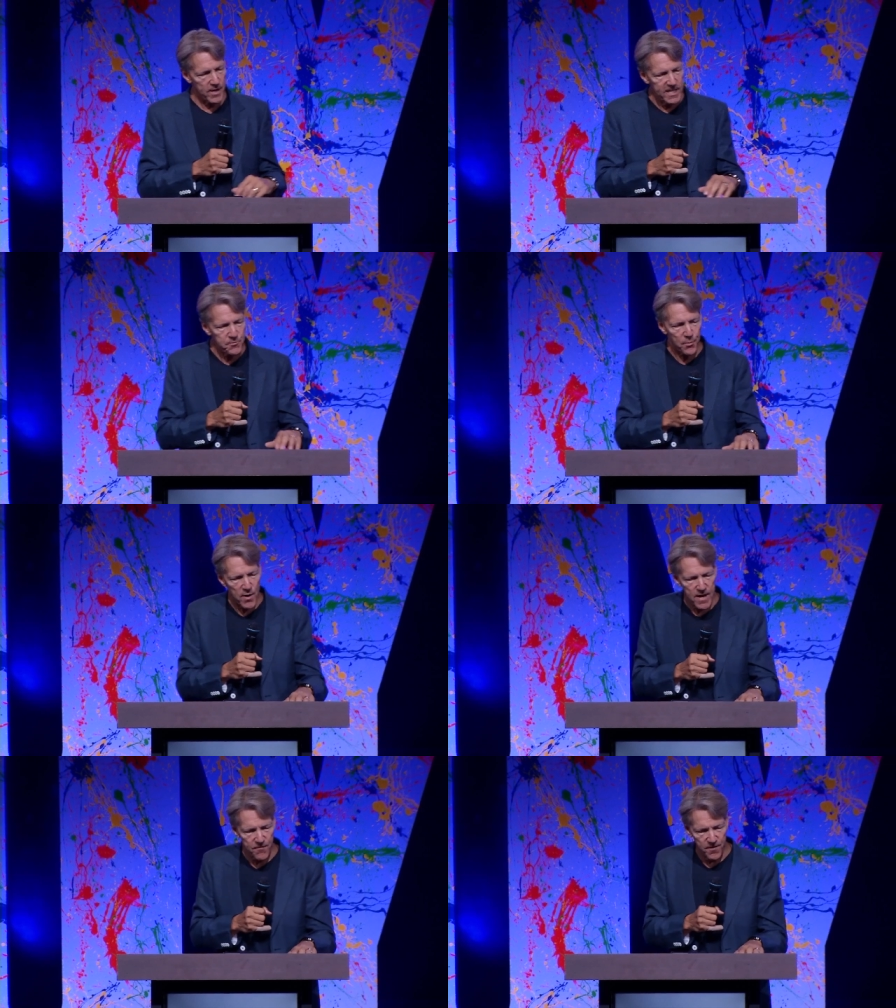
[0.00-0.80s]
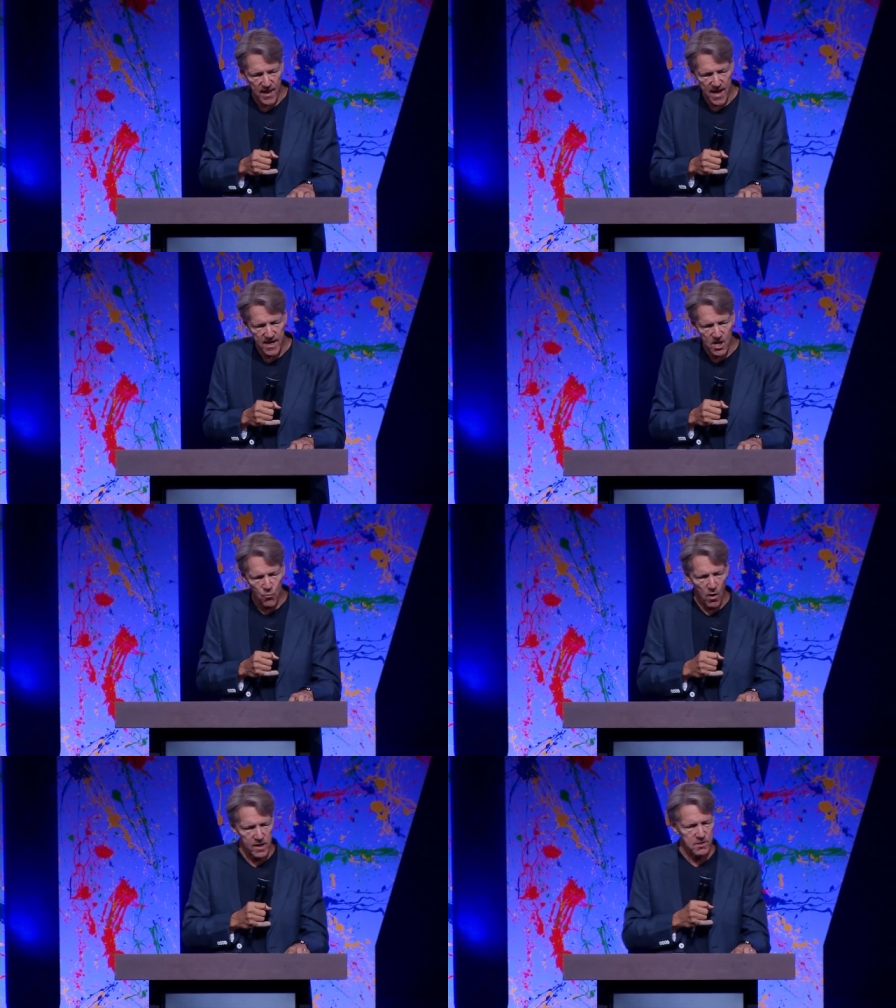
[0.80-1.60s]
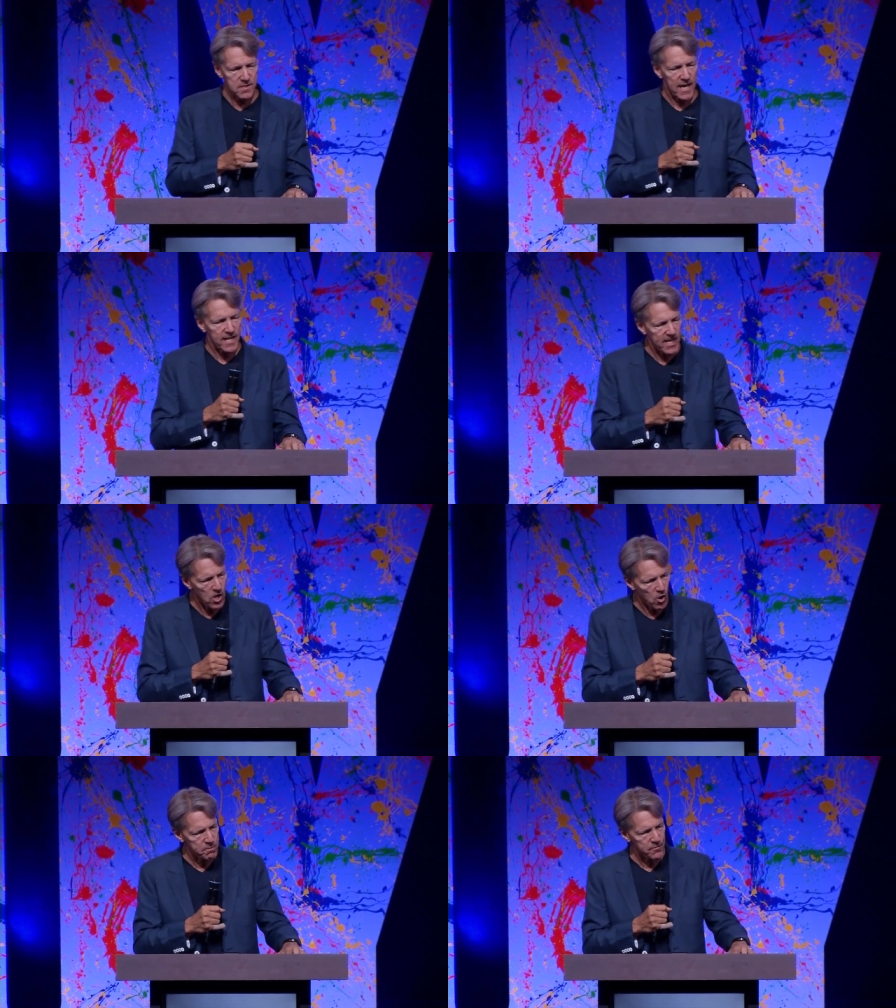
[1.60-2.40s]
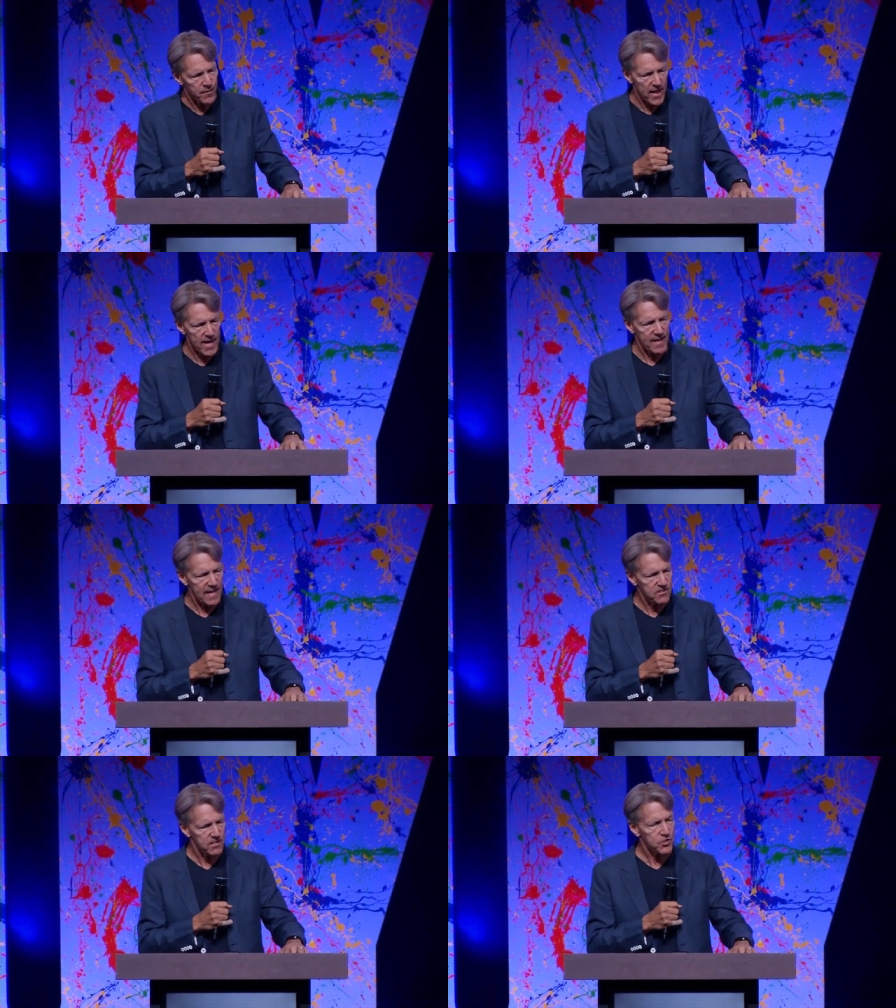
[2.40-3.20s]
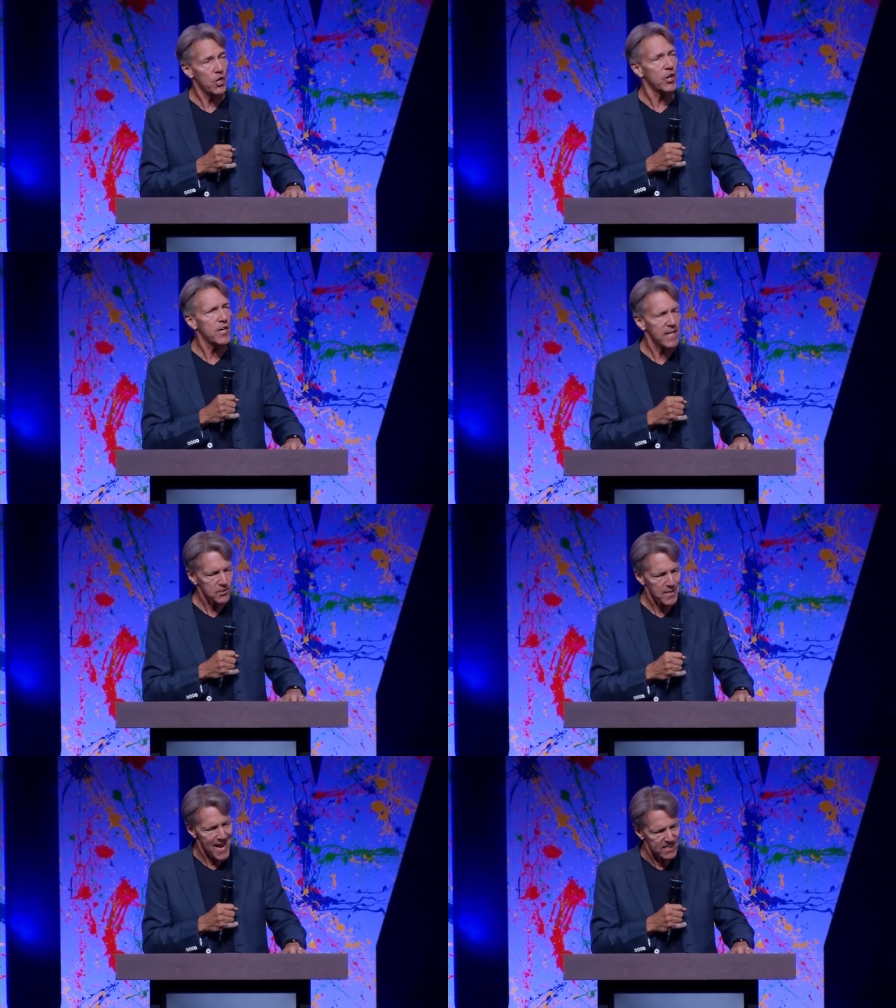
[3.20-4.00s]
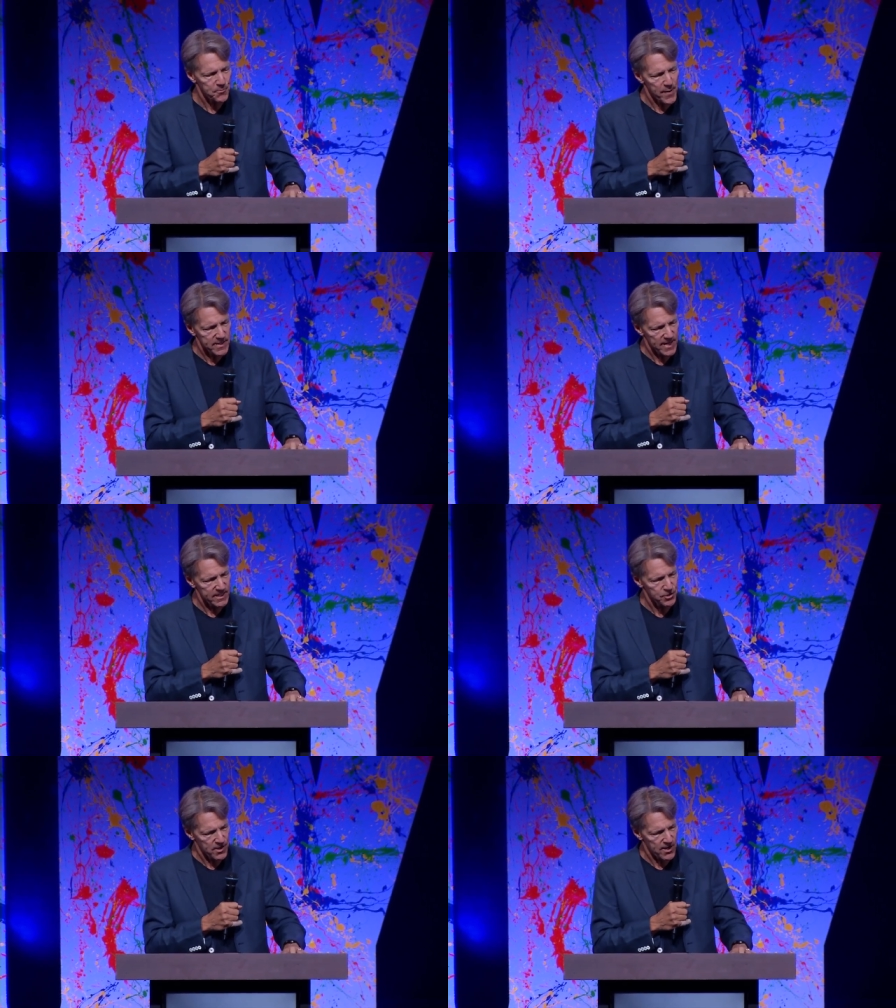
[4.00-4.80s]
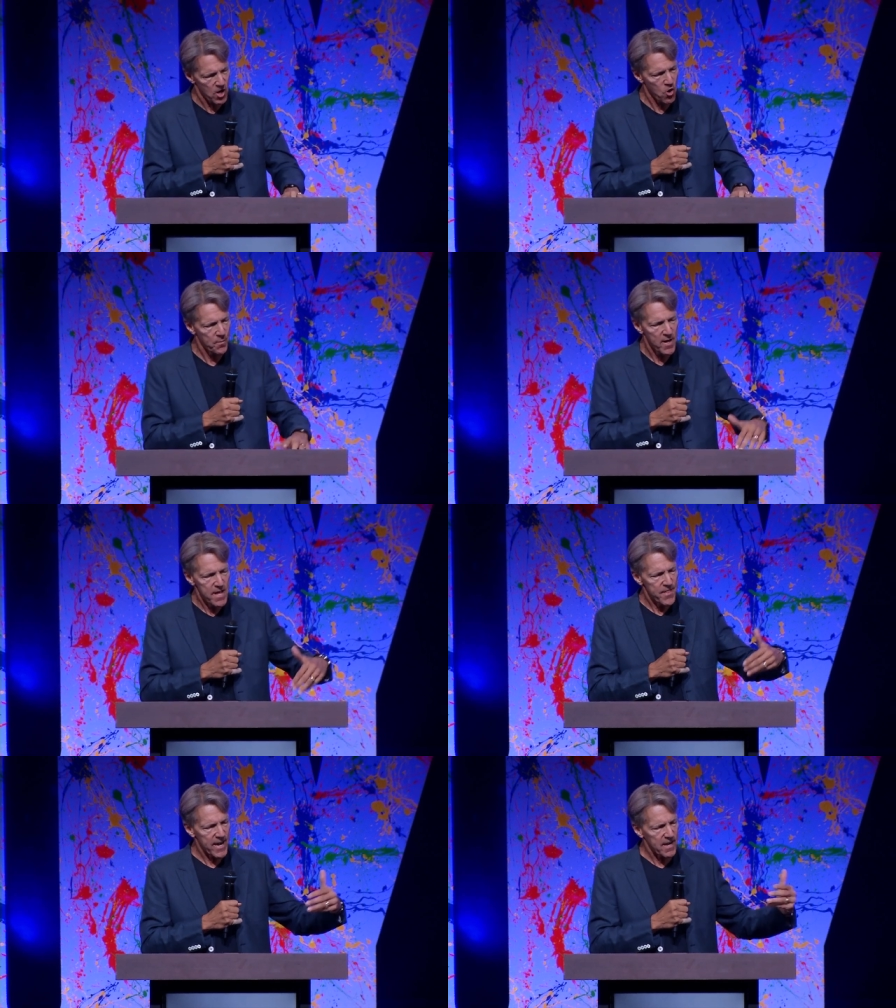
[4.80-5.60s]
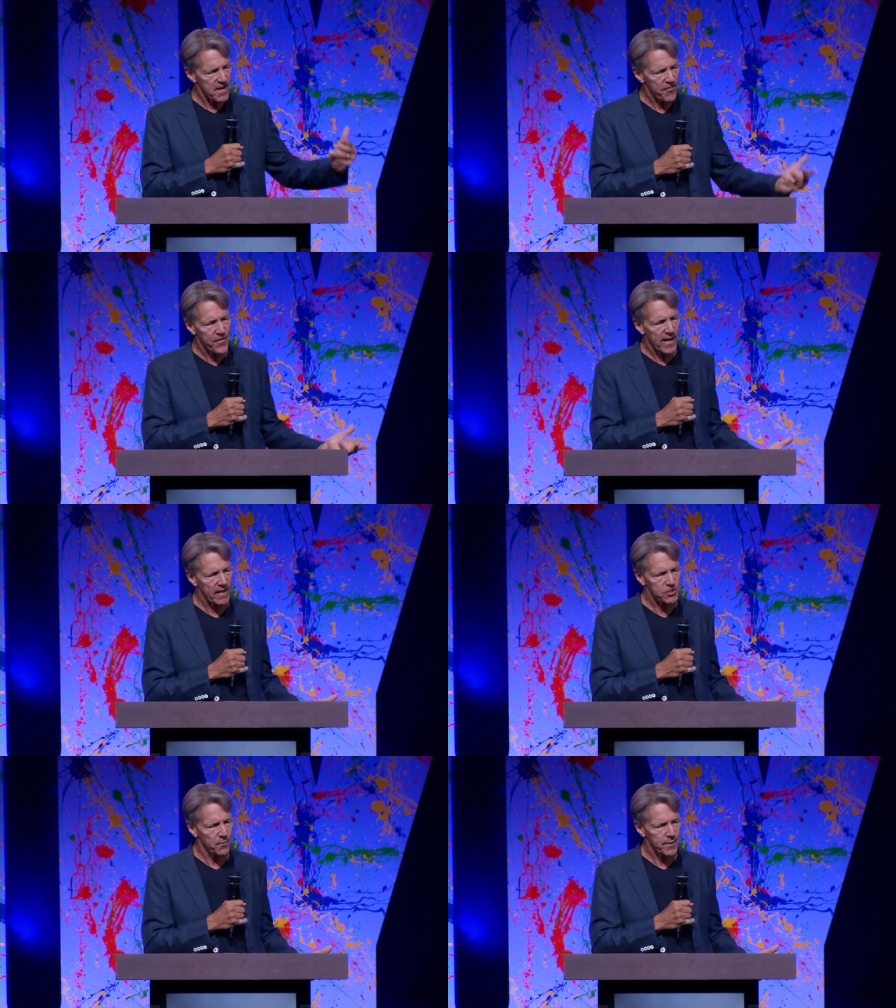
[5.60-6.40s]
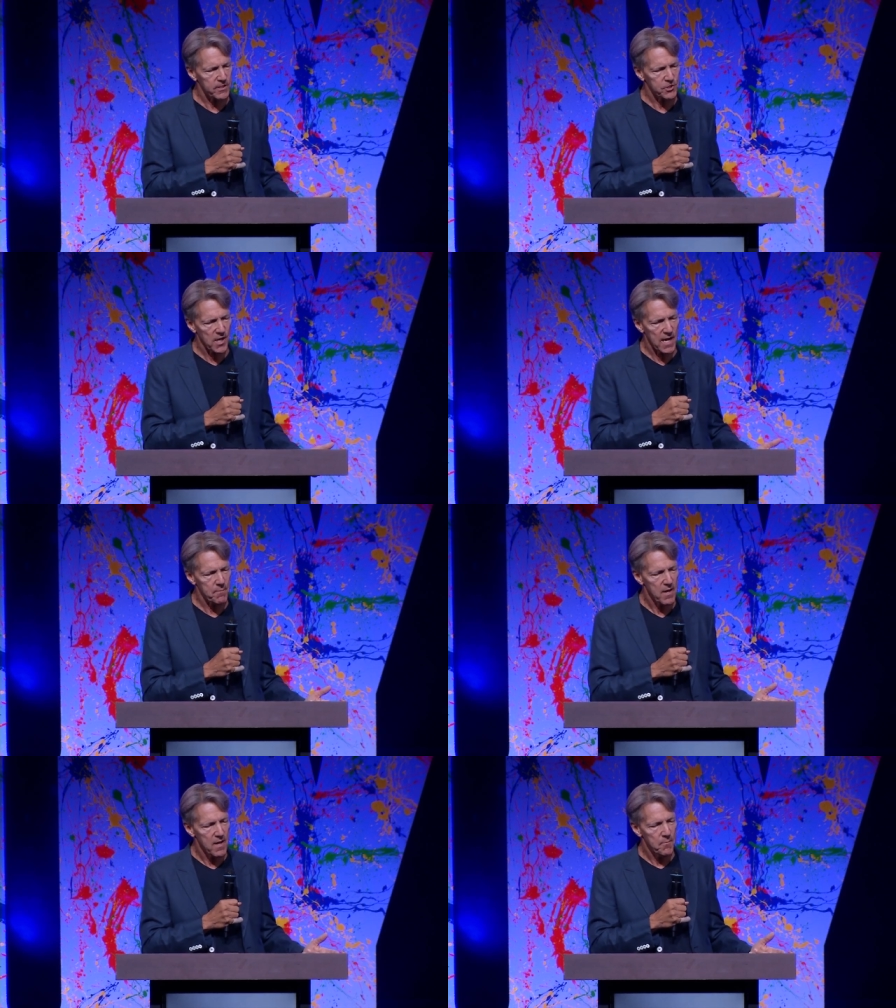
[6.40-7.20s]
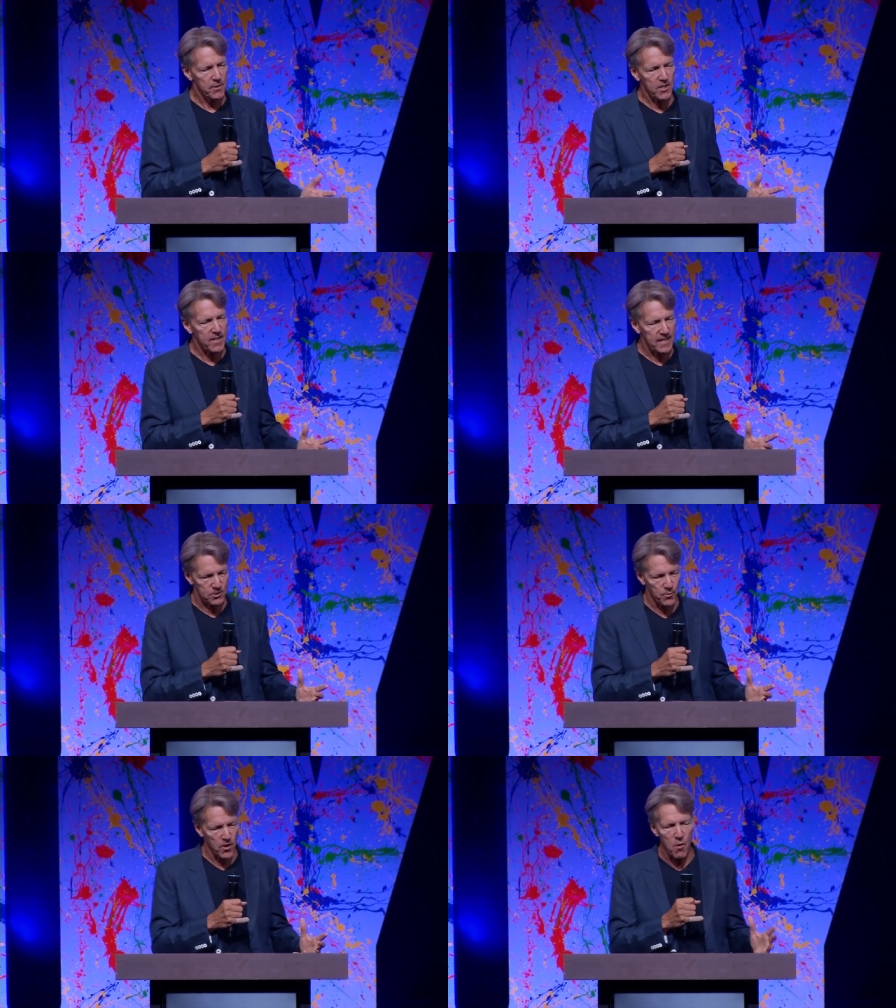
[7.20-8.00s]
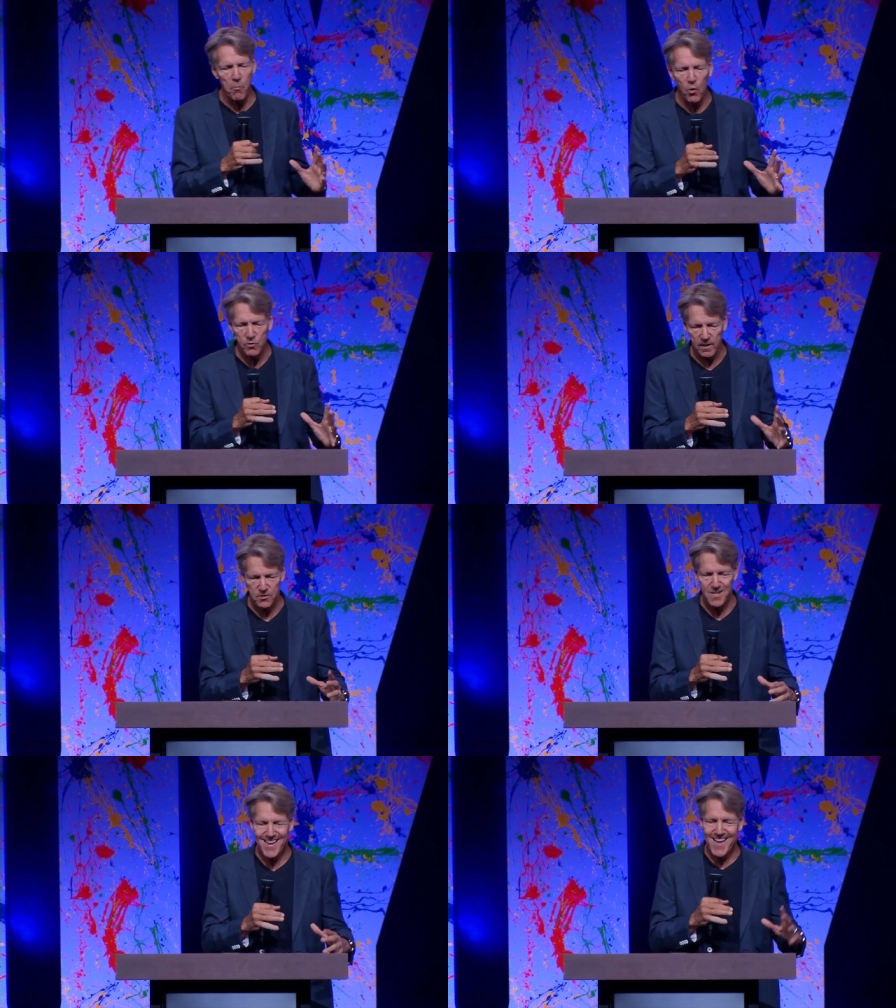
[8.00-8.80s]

he's praying for that. He wants that. He hopes for that. That's his earnest expectation and hope that in nothing I shall be ashamed. But look at this with all boldness